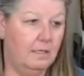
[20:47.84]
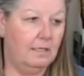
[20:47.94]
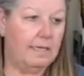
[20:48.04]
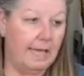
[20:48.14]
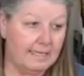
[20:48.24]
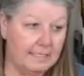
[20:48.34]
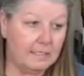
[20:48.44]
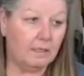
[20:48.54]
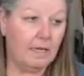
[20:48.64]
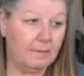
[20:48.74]
Yeah, he's
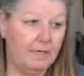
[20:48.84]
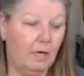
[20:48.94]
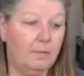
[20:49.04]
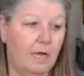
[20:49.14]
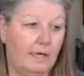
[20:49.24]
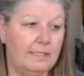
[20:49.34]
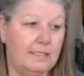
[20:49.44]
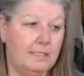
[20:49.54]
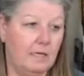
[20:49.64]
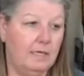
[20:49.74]
still coming home in August.
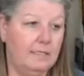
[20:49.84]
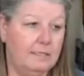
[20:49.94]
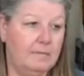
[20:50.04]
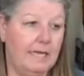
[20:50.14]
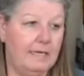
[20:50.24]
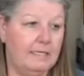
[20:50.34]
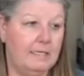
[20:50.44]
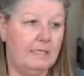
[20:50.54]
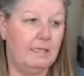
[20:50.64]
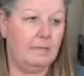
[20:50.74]
His date is
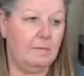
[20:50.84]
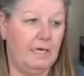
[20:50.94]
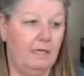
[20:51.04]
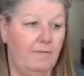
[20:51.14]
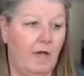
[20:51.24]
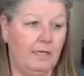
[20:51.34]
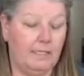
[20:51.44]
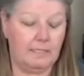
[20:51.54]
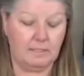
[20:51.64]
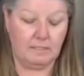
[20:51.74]
the middle of
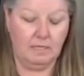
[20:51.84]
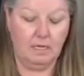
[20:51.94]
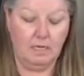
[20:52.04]
August.